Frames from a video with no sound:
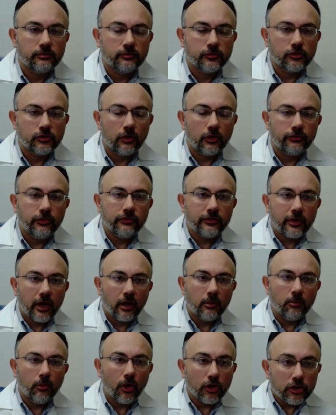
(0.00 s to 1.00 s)
So if you've
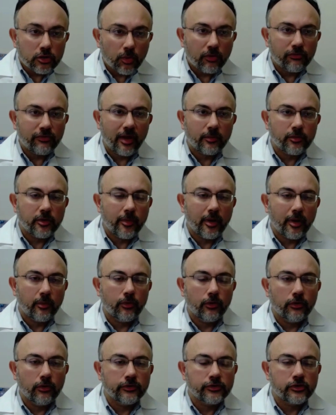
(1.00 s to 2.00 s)
got multiple family
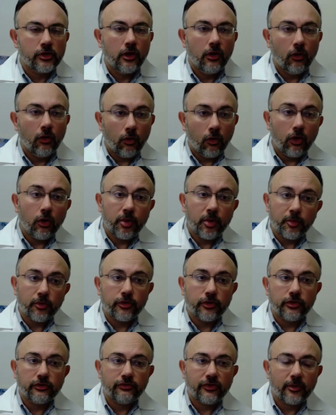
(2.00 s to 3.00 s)
members or people in
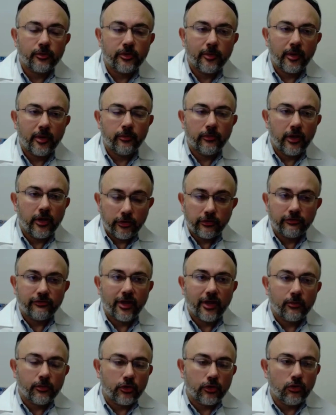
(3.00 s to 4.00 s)
your
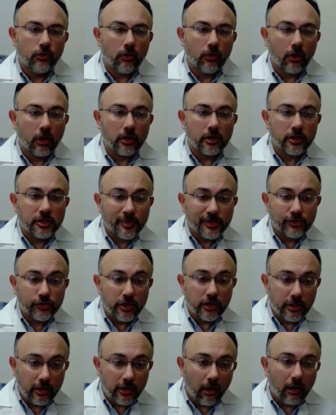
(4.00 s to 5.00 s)
family who are especially
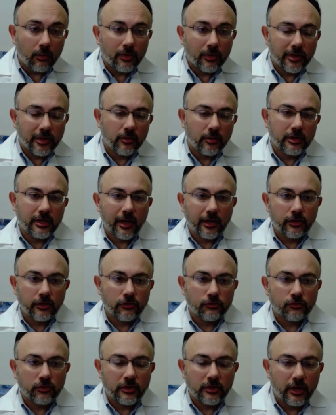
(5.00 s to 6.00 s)
young when they were
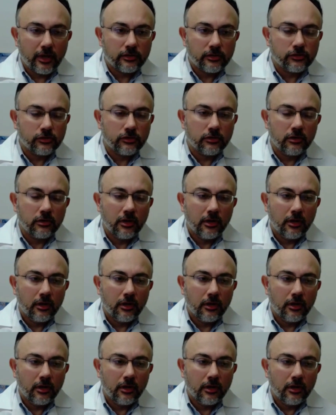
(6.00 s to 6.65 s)
diagnosed with cancer,